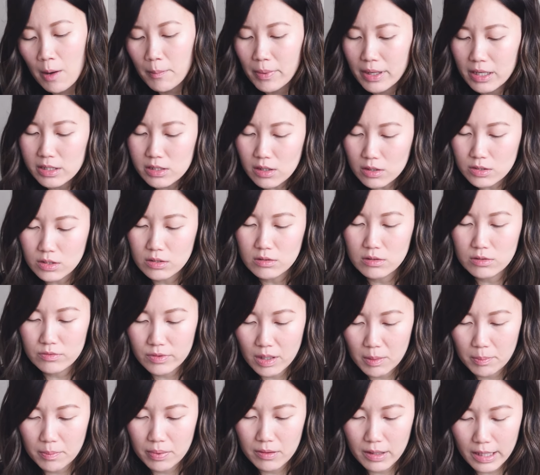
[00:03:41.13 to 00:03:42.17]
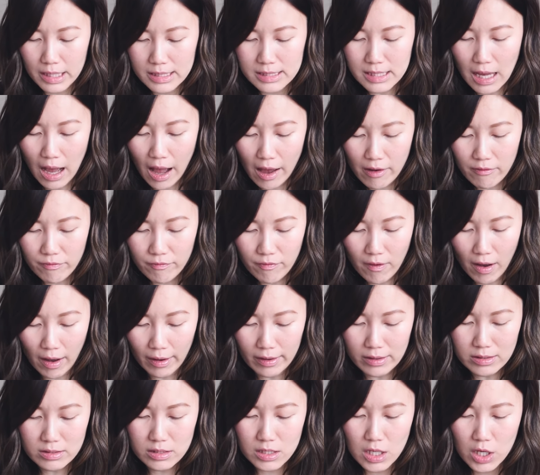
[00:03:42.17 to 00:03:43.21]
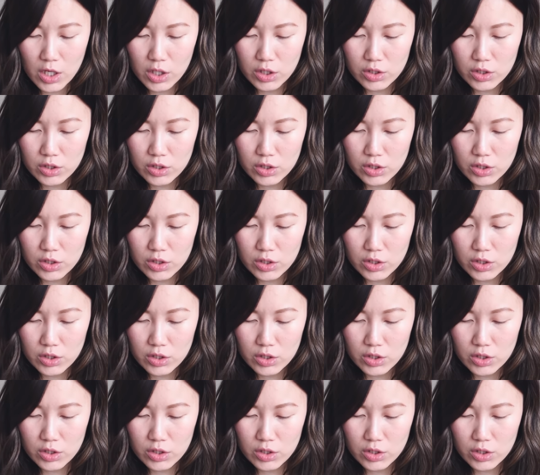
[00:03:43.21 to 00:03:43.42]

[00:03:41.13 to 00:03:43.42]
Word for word: but it's also a great place, I find,